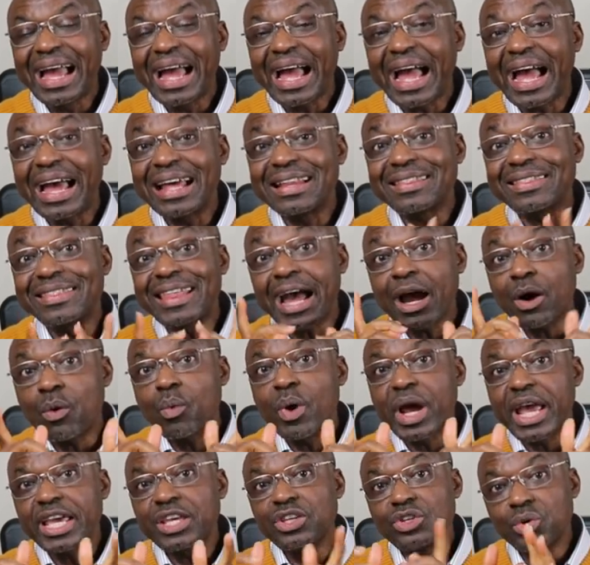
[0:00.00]
That
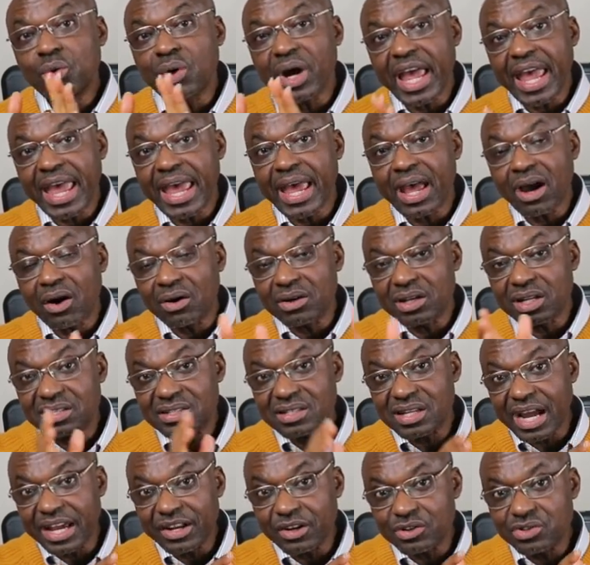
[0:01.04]
way you err on the
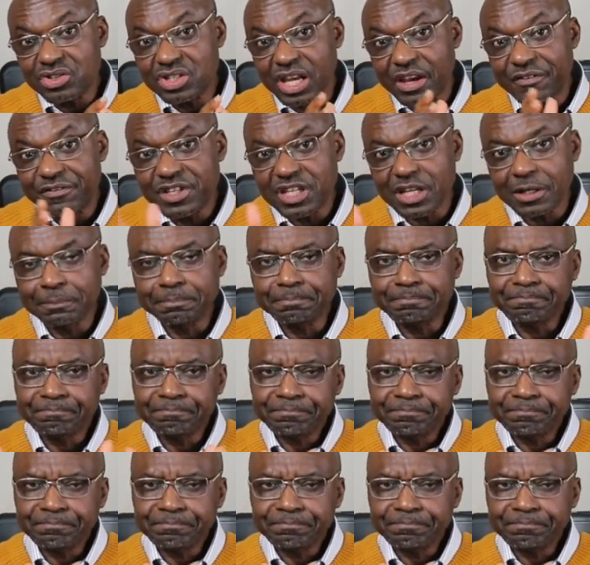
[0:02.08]
side of safety.